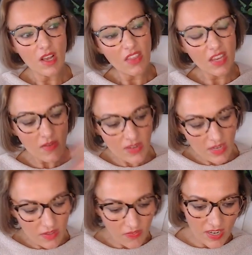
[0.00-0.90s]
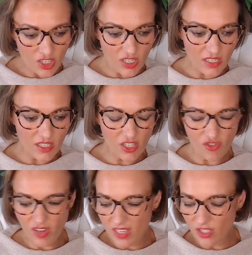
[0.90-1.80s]
Even in the fashion
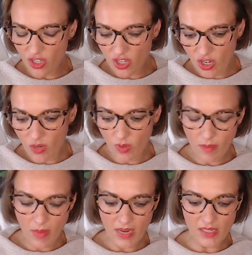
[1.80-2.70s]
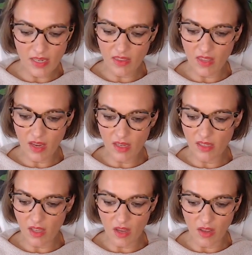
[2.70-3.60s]
industry, there's new and amazing things
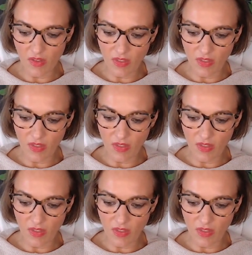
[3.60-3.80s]
that